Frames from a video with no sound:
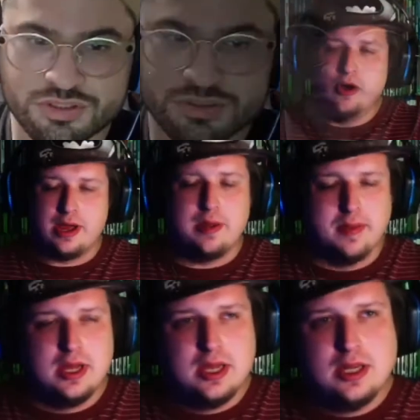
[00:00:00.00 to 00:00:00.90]
Okay.
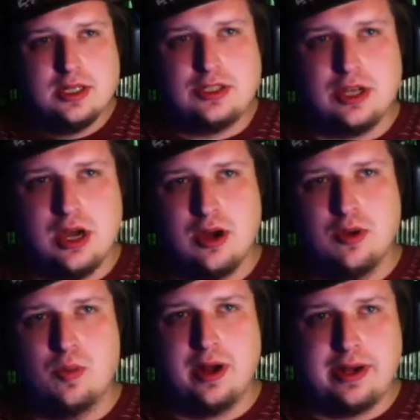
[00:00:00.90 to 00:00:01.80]
So
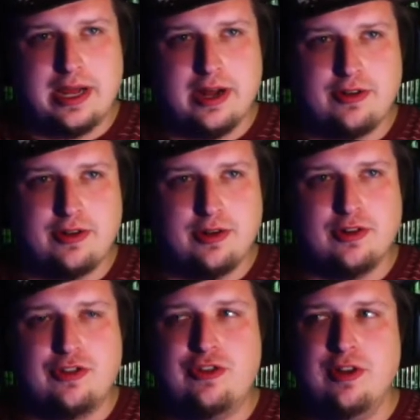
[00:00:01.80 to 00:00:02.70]
one character is
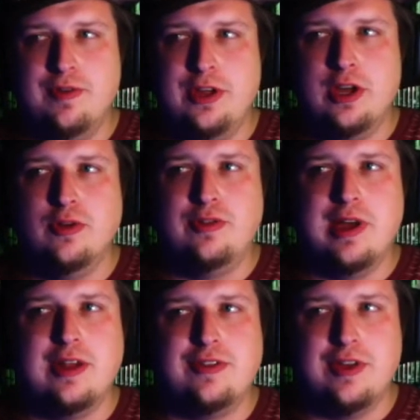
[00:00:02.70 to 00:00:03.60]
Silvio
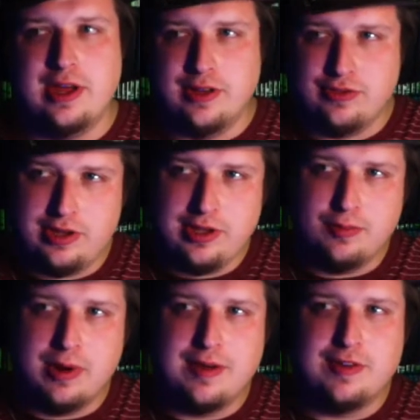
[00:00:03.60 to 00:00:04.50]
Dante. Is he
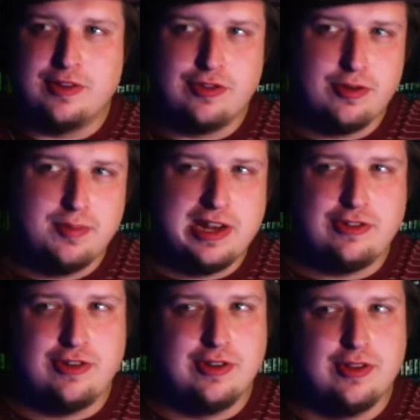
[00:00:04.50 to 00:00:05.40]
referenced or
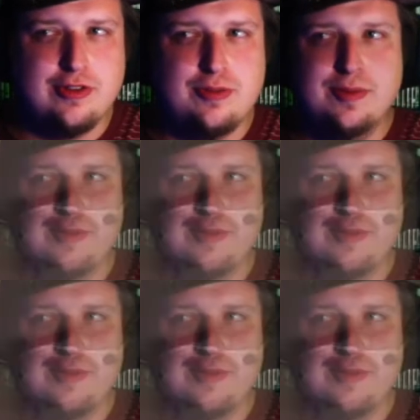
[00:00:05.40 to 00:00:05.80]
mentioned in this movie?